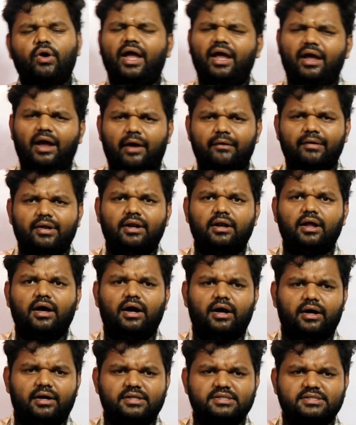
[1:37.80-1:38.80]
I
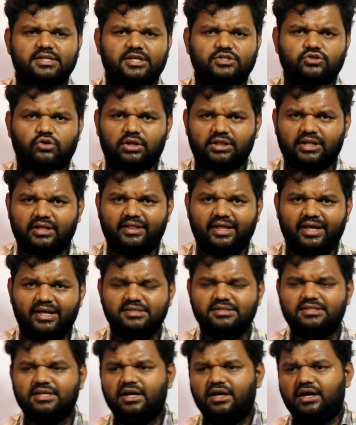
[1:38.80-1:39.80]
will discuss all the
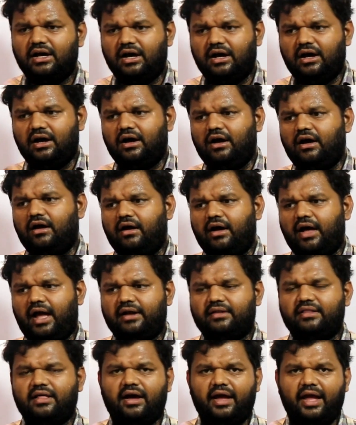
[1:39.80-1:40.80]
things
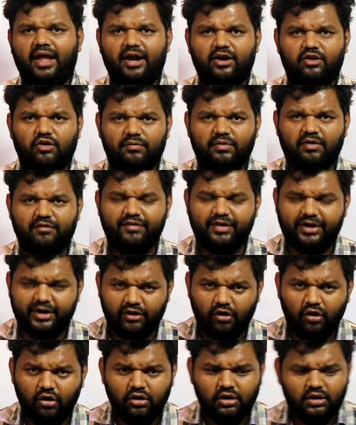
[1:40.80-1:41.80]
at the end of the
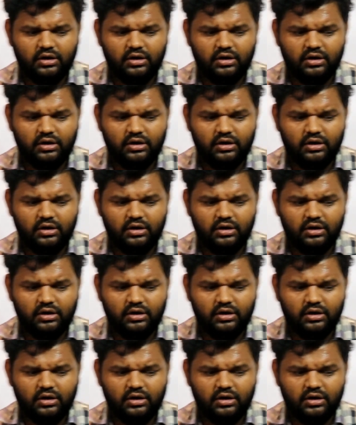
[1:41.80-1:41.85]
video.